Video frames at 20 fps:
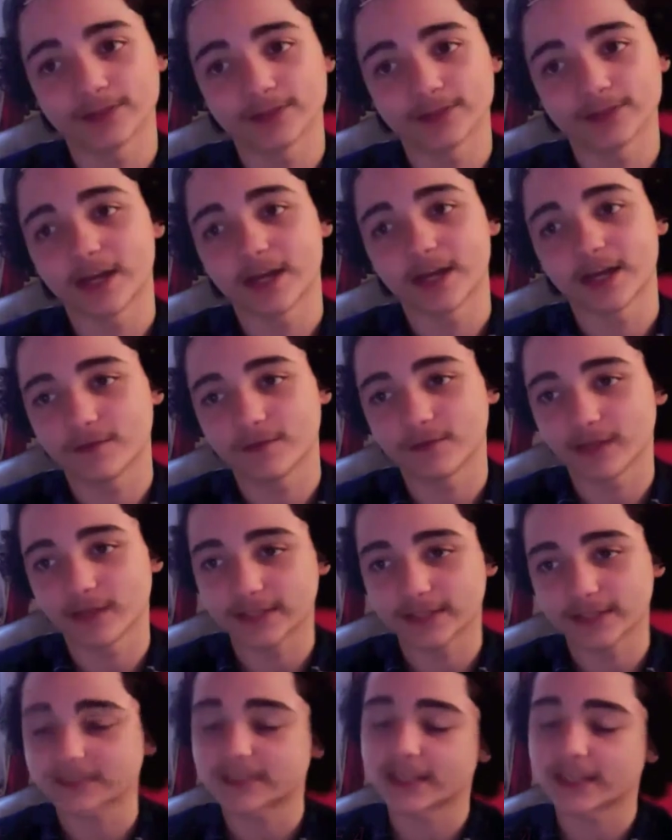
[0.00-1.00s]
kind of
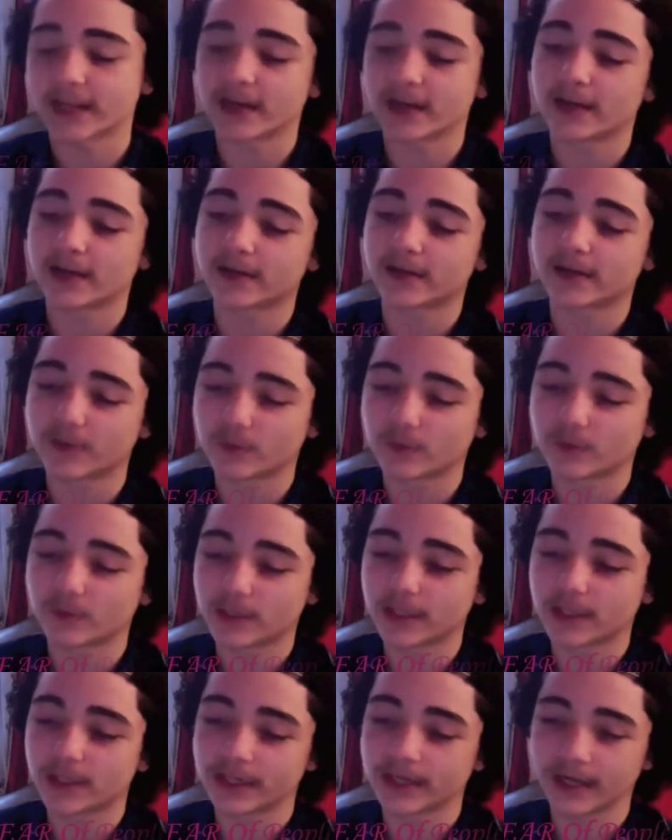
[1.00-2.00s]
like scared in a
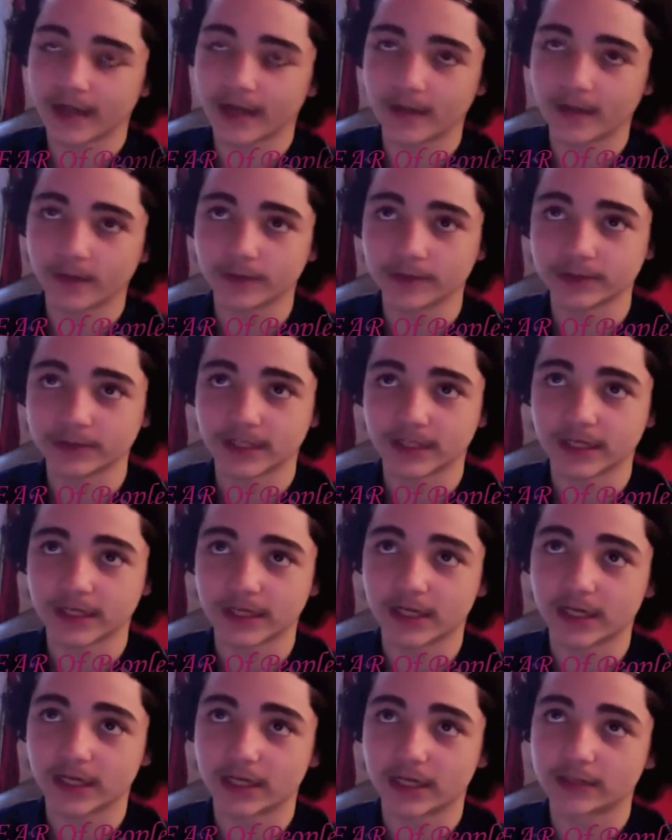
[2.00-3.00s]
way, like I was,
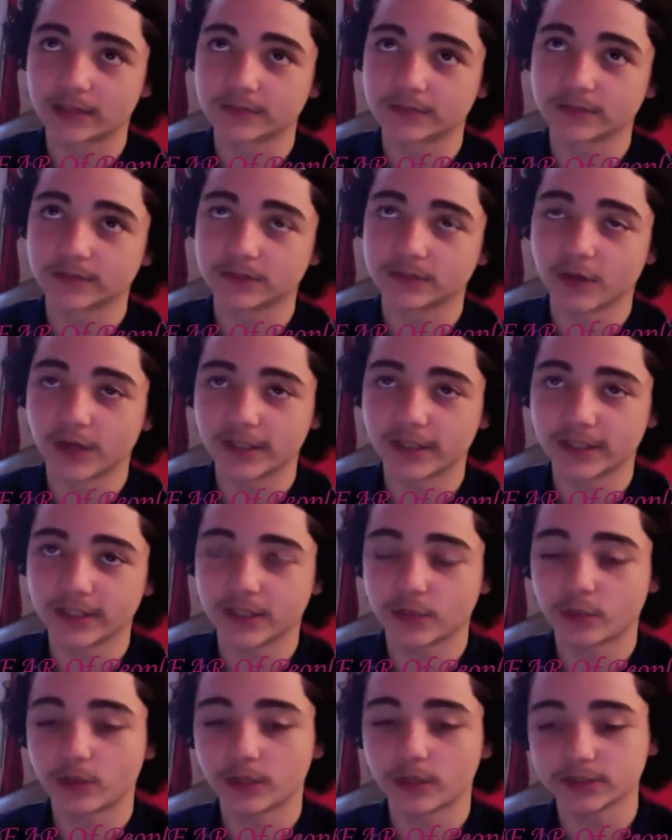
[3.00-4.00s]
uh, you know, I
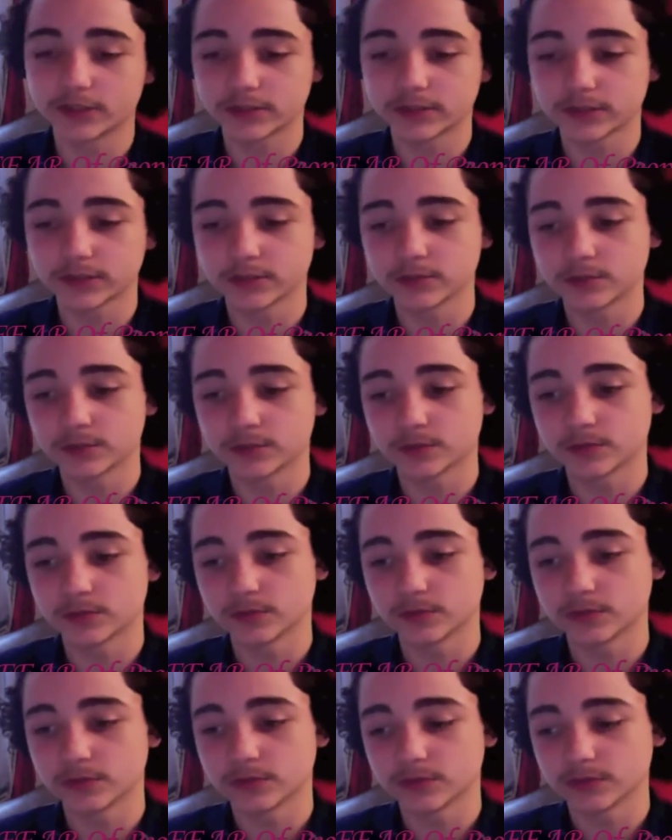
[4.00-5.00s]
didn't want to
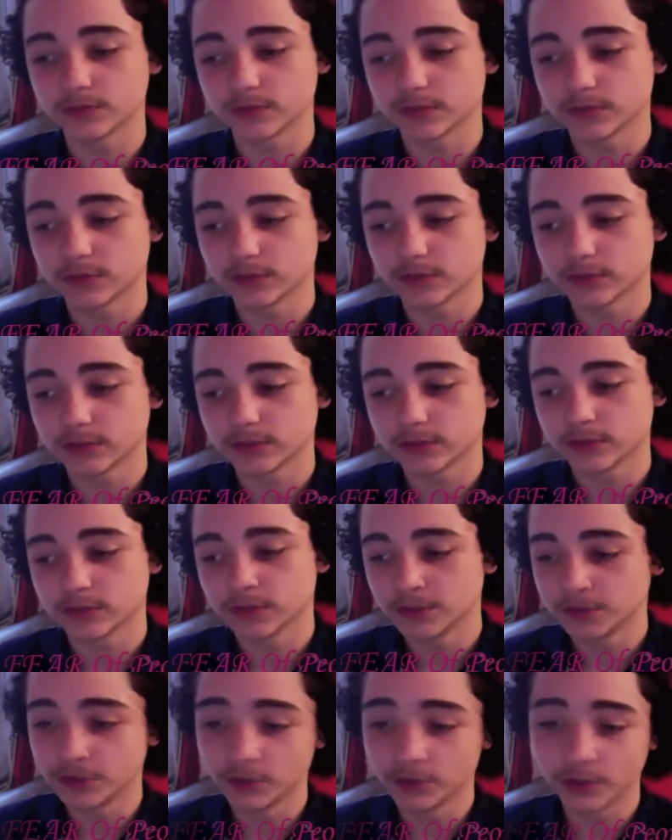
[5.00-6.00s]

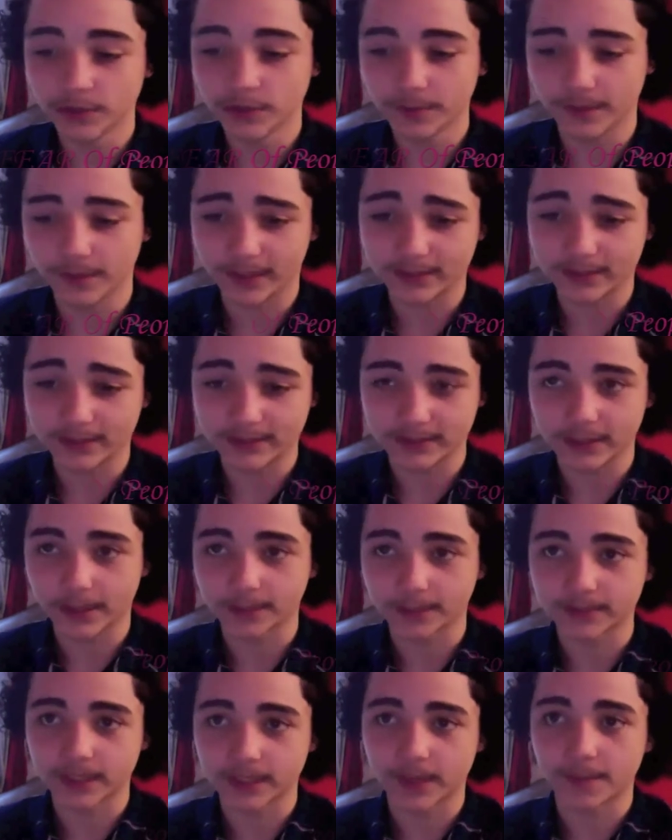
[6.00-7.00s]
do it, but at the
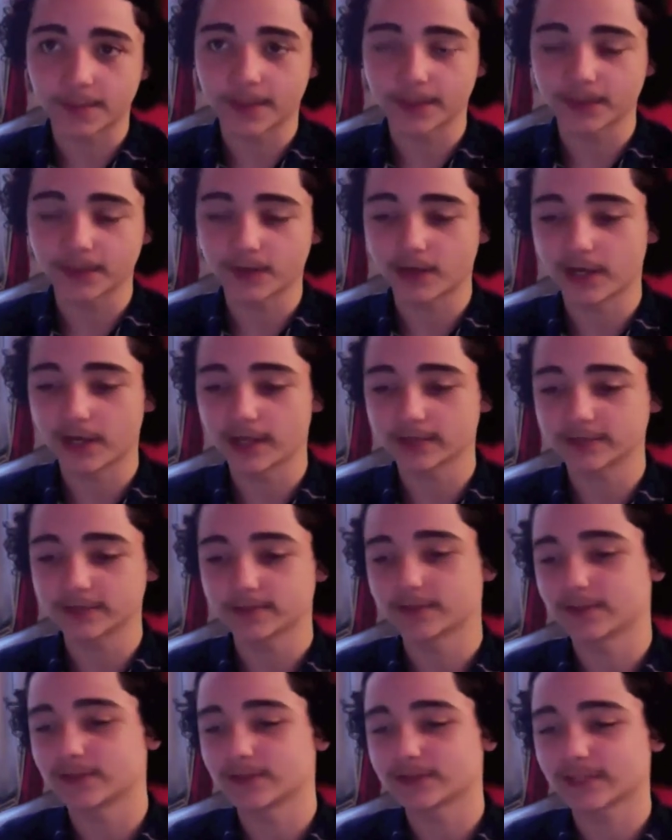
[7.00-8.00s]
same time, I knew I had
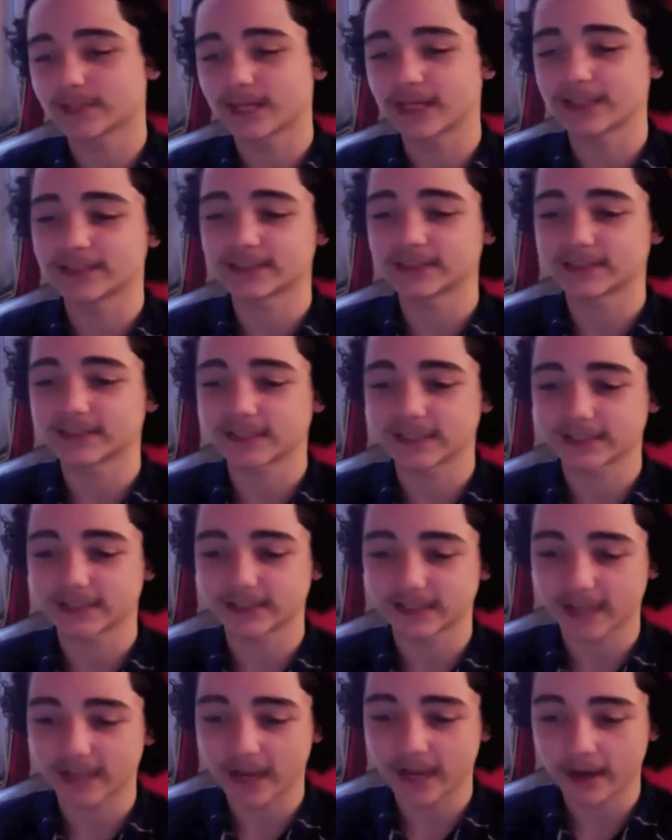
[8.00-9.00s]
to, and I was kind of just like
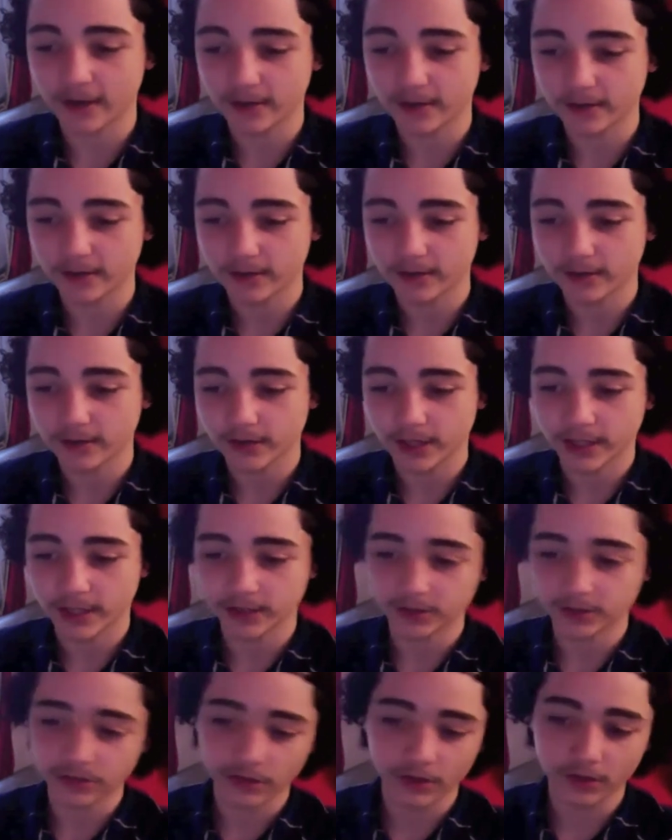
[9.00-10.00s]
scared. And
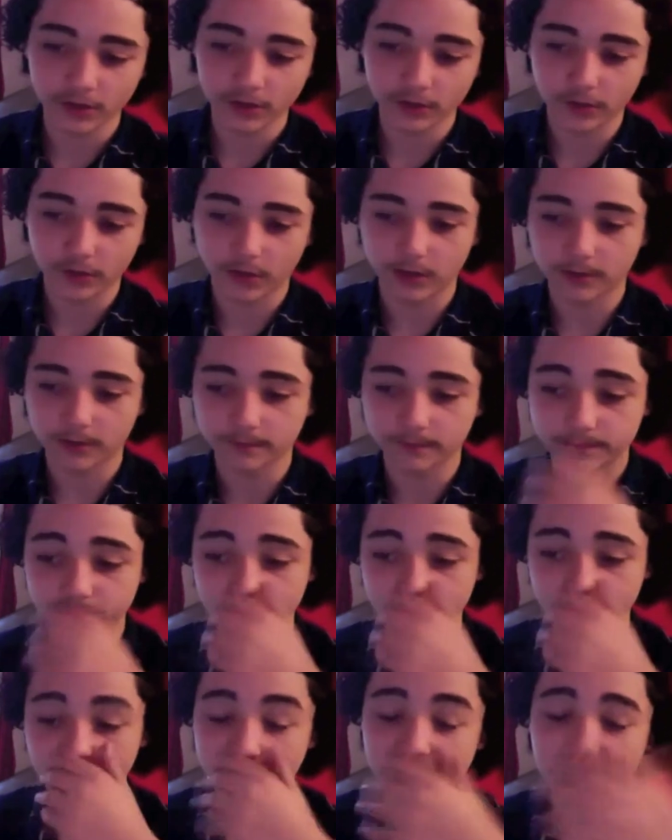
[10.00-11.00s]
you know, um,
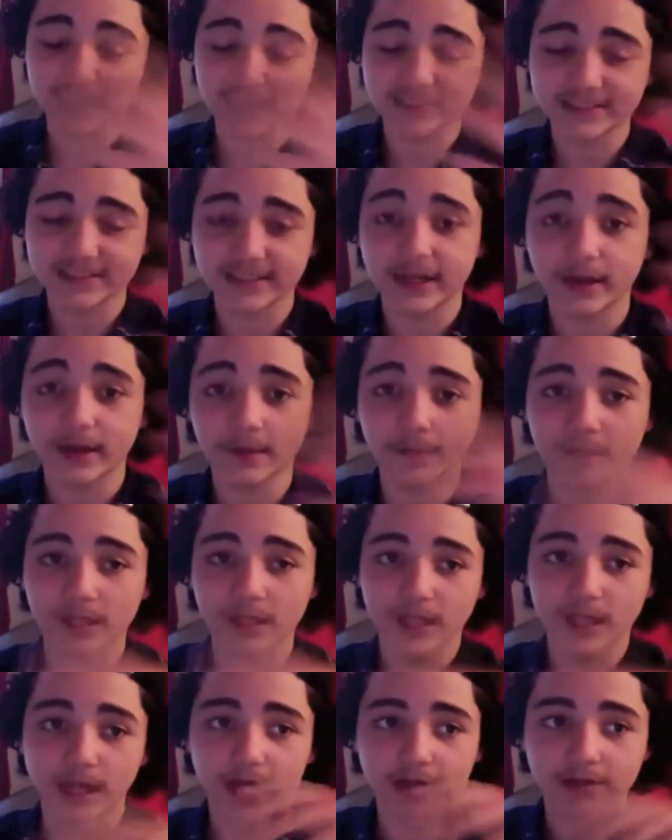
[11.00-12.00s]
it actually helped me
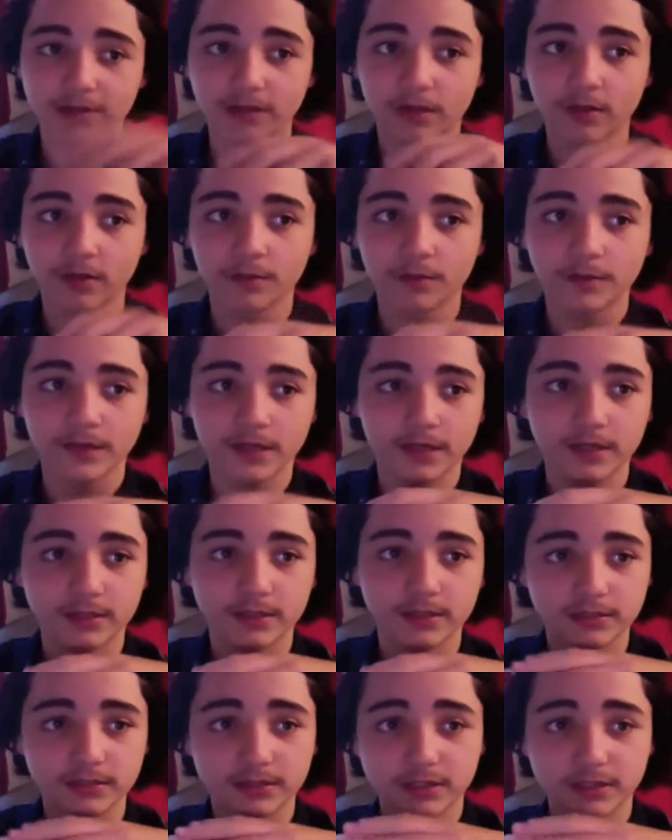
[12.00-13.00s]
a lot though, because